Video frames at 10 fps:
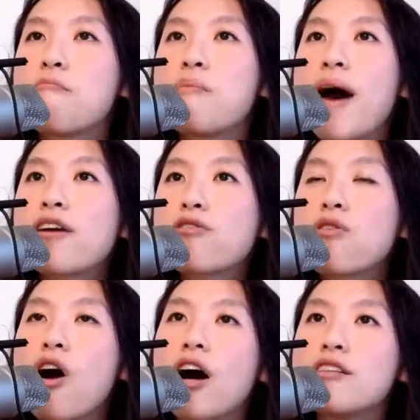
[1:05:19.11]

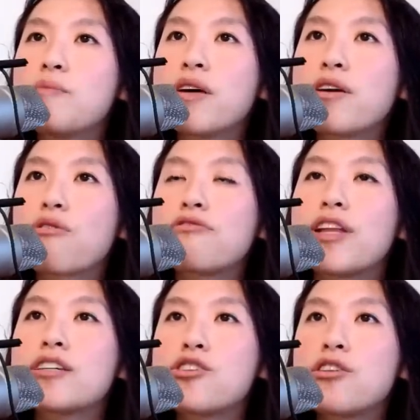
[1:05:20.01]
microcosmic
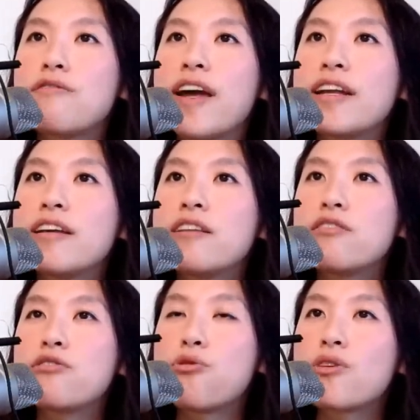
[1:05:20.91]
reflection of any
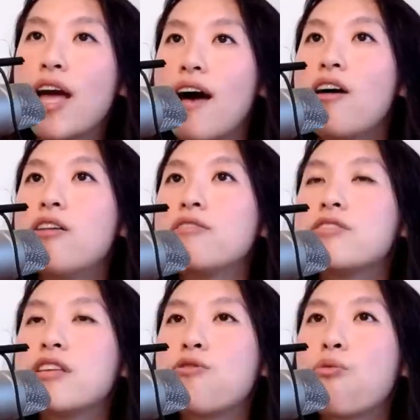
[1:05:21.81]
locales
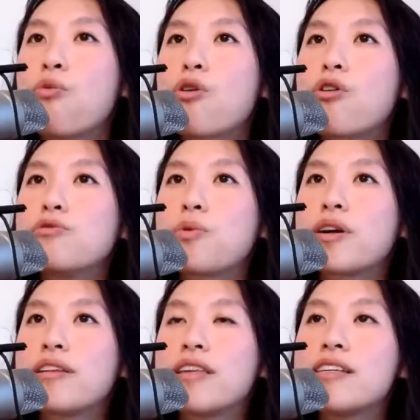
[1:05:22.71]
in the world where
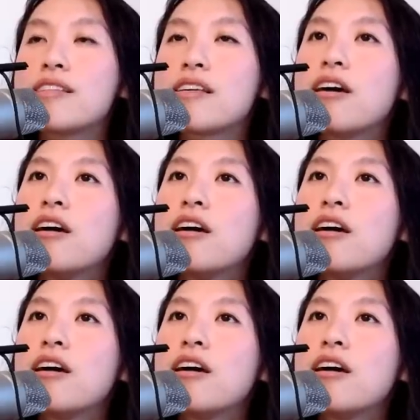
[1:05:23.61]
this